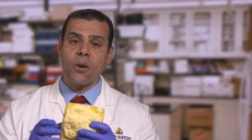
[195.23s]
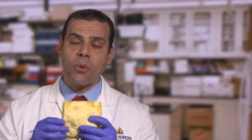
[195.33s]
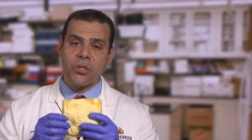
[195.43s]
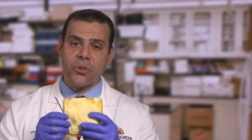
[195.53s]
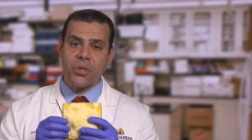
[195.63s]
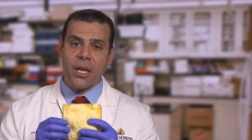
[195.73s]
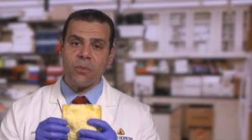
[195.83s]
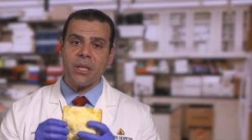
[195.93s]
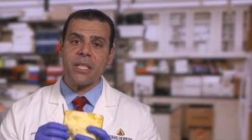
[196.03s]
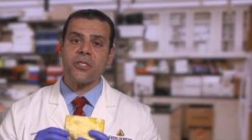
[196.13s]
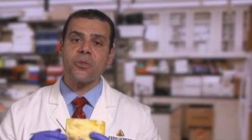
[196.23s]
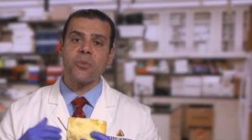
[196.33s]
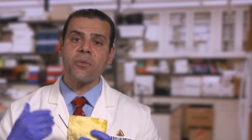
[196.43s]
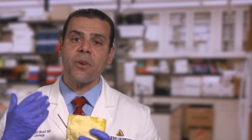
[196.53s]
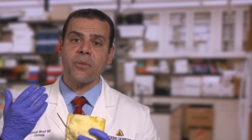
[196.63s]
Once you're done with this, you
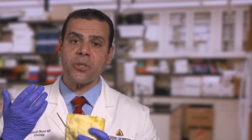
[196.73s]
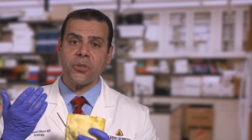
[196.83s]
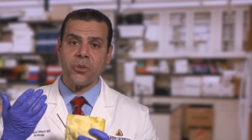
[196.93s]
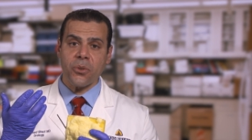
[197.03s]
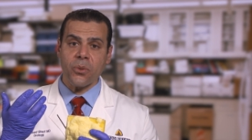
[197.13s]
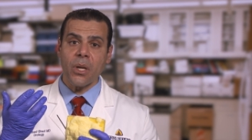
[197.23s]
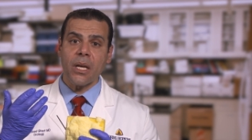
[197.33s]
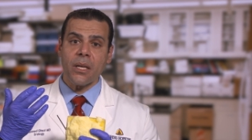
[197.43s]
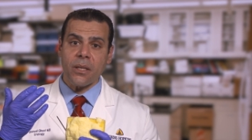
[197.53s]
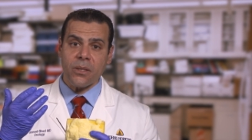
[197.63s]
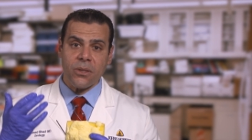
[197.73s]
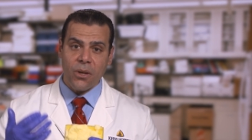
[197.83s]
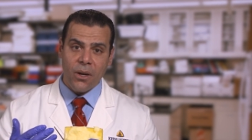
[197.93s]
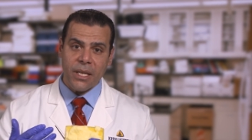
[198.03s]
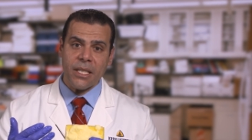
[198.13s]
move over to
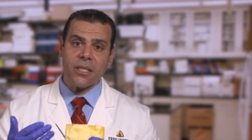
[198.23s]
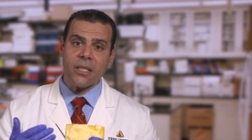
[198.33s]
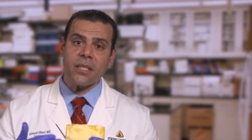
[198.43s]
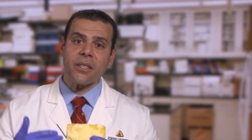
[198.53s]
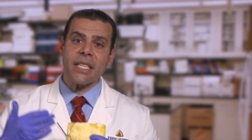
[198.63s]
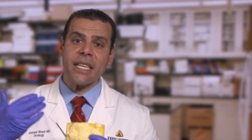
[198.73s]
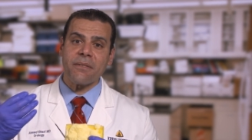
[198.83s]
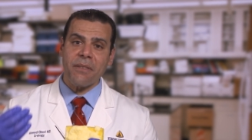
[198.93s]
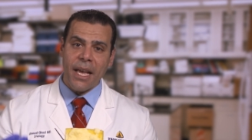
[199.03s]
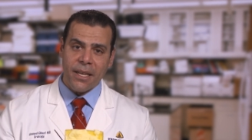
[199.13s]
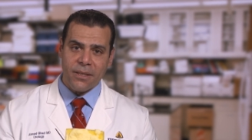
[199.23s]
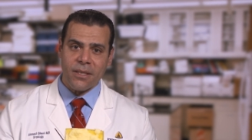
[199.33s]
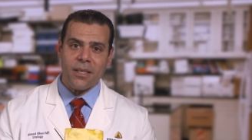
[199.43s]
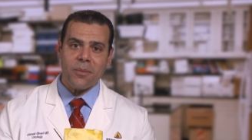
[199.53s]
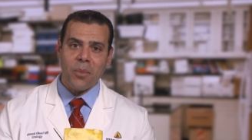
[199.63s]
starting the
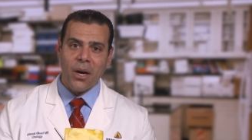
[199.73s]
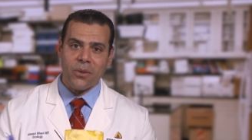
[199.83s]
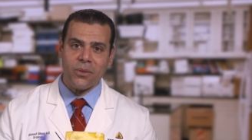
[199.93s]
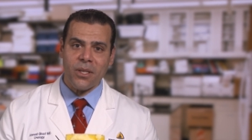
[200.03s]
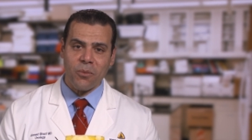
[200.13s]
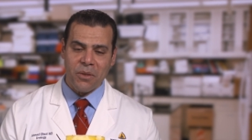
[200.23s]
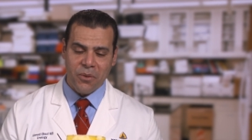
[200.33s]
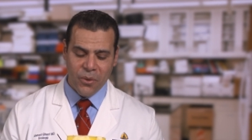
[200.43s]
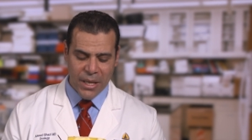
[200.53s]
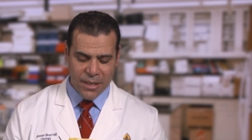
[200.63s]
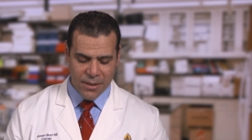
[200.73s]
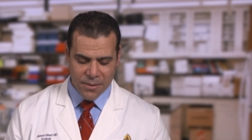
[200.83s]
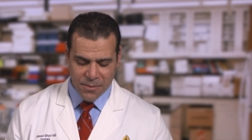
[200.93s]
advanced models that we've created.